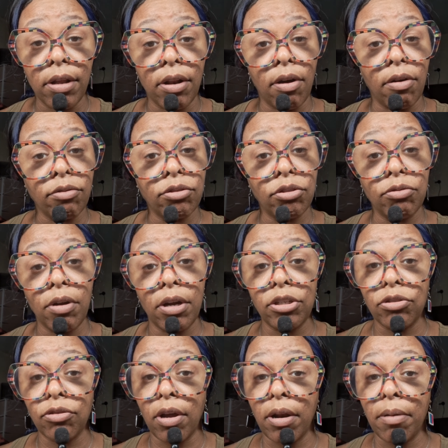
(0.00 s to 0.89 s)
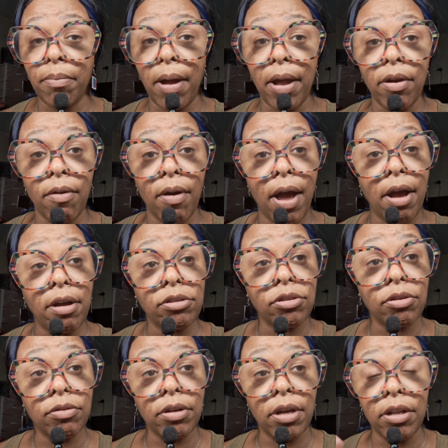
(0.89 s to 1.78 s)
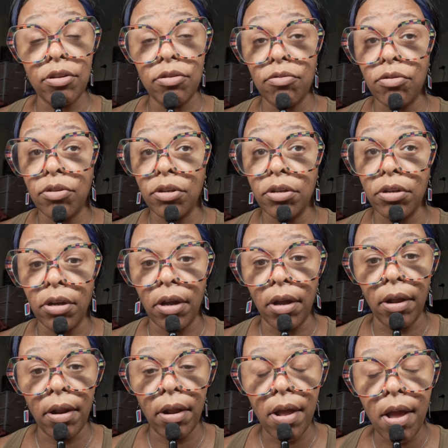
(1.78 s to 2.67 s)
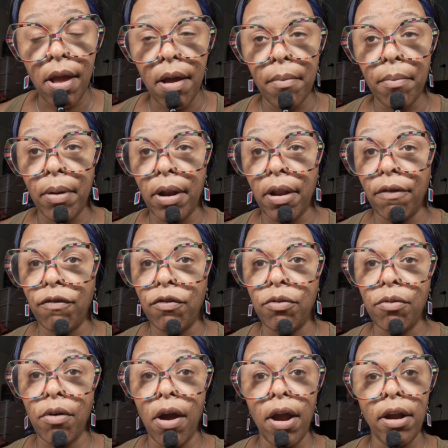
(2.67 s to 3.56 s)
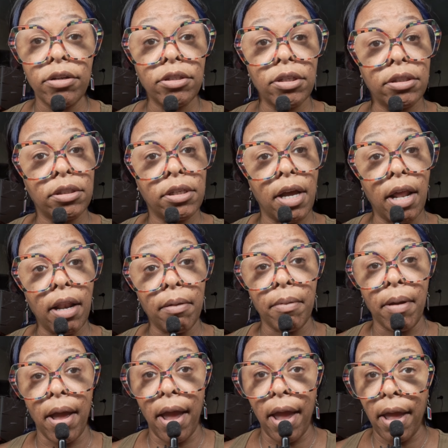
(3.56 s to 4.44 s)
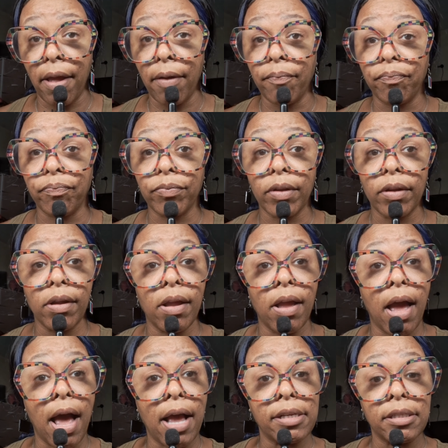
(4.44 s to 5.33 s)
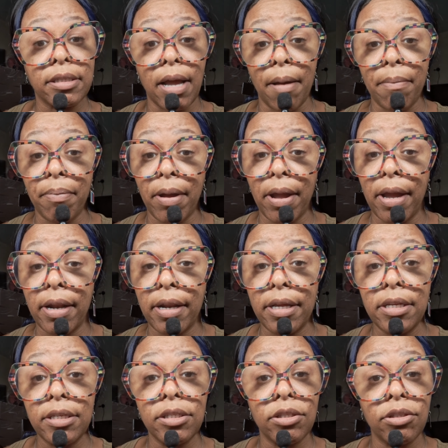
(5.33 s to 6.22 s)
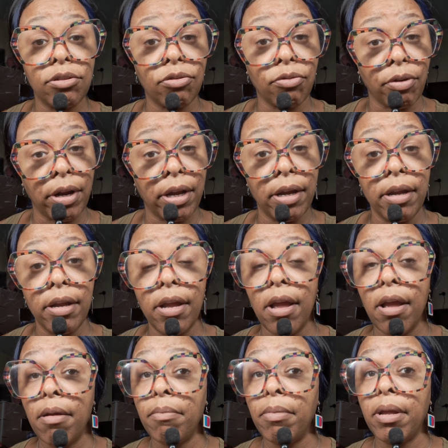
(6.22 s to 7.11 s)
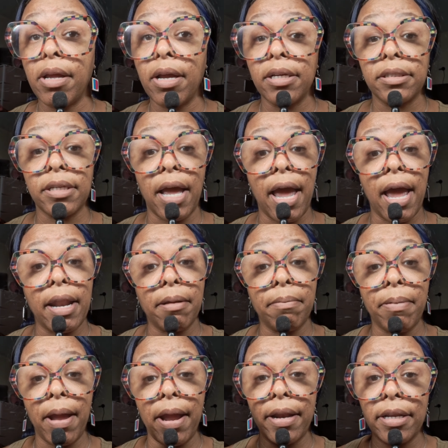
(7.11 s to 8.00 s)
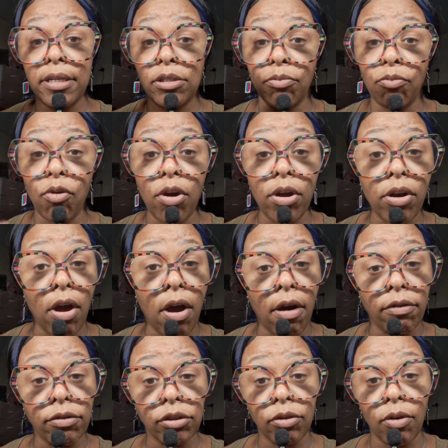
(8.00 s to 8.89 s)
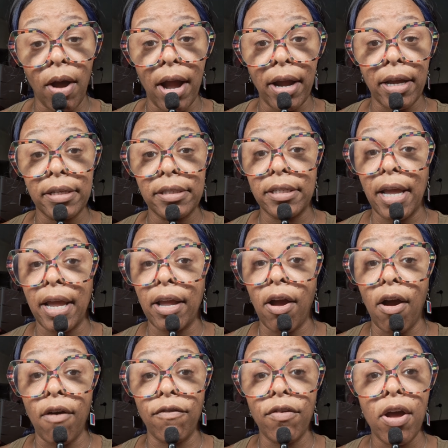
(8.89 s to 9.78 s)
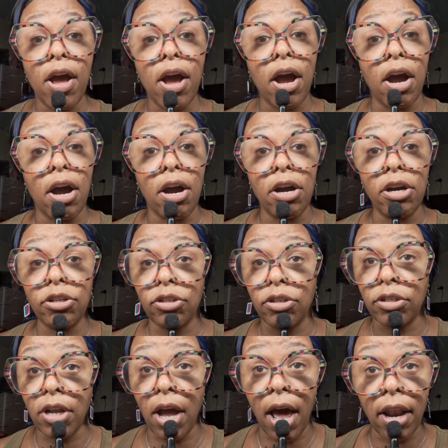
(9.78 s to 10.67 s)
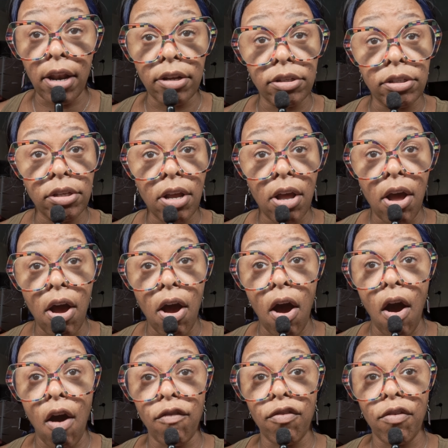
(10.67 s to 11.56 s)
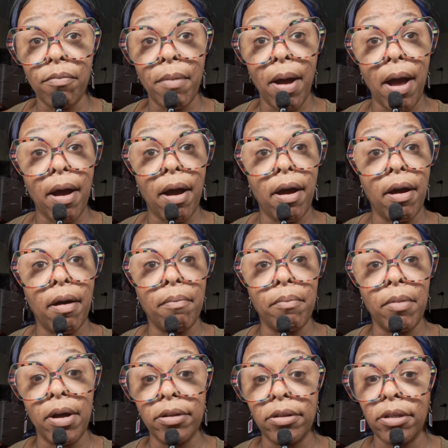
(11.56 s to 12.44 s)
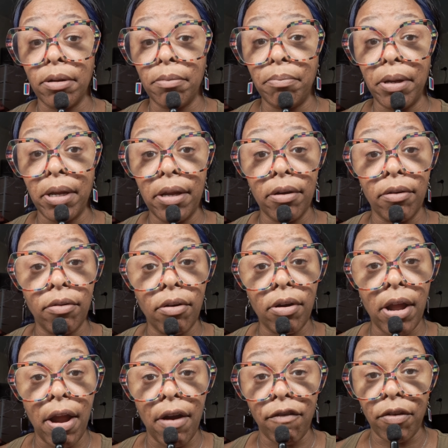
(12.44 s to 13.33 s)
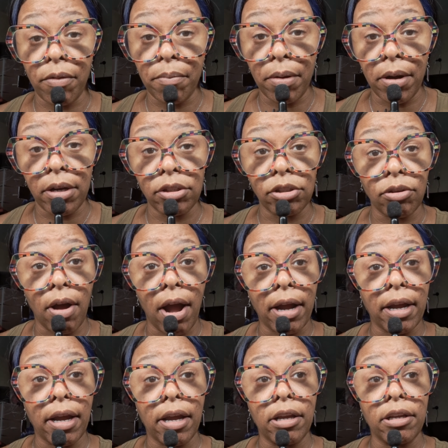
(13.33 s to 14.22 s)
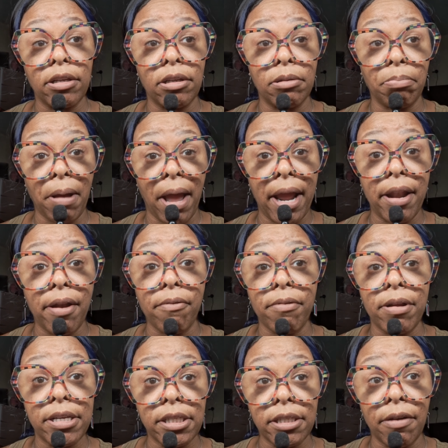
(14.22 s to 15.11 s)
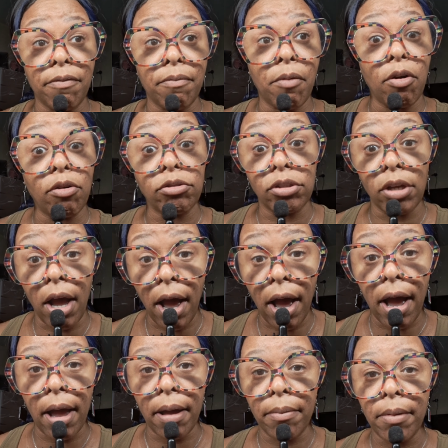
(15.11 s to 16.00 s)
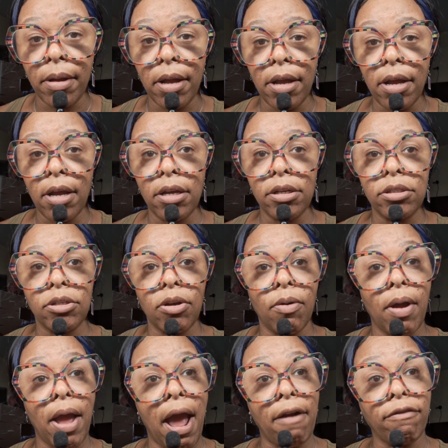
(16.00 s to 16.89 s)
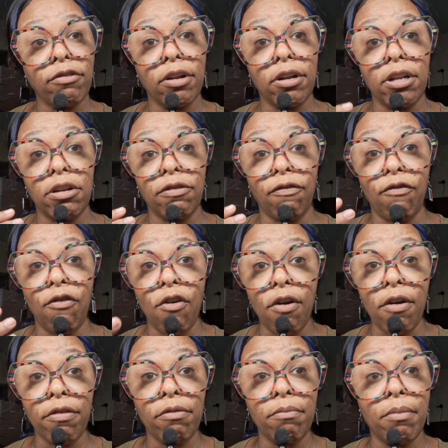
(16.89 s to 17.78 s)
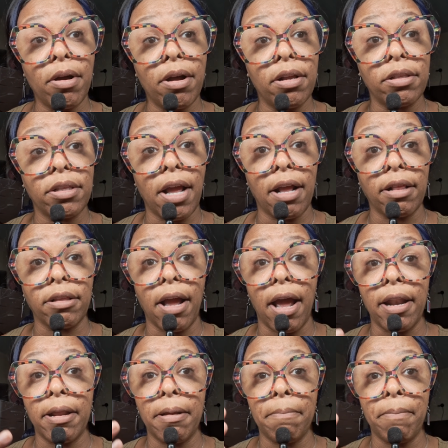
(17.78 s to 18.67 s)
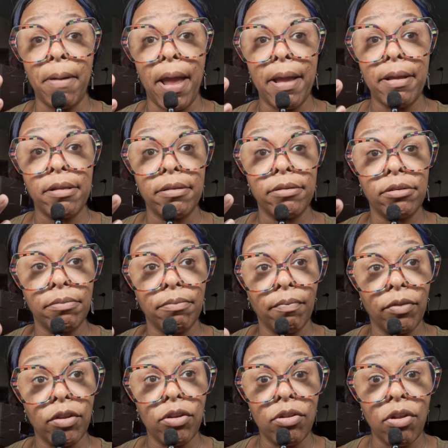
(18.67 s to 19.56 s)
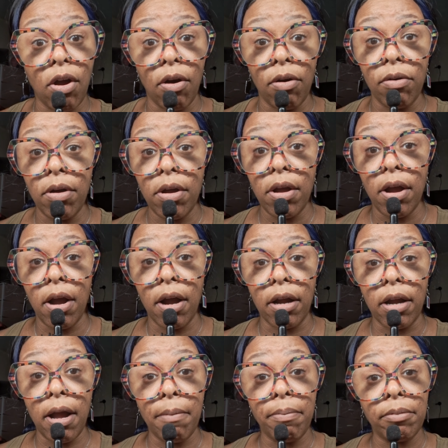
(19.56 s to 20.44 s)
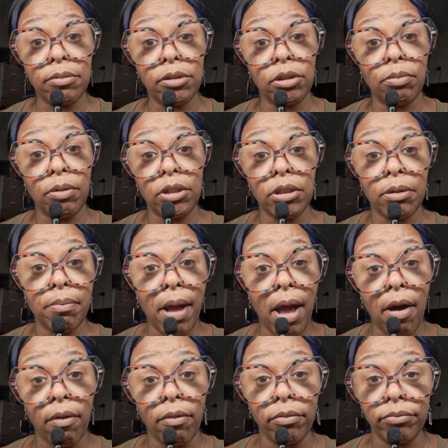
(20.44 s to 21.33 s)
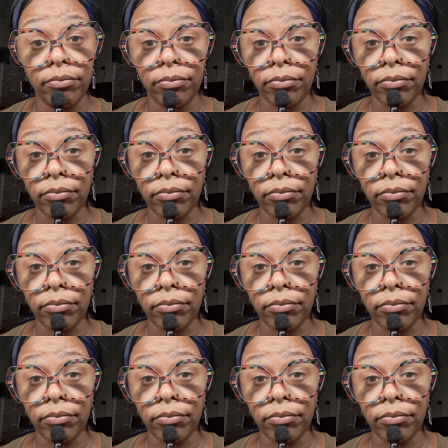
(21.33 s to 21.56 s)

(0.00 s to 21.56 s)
As long as you ain't trying to buy no house or nothing, you good. But if you are, just tell them, hey, I stopped paying these three because I had to pay this one off, so I can take off $100 off of my monthly bill every month, so I can pay the rest of them on time. So after this fourth month, after I didn't pay, a couple, switch them out.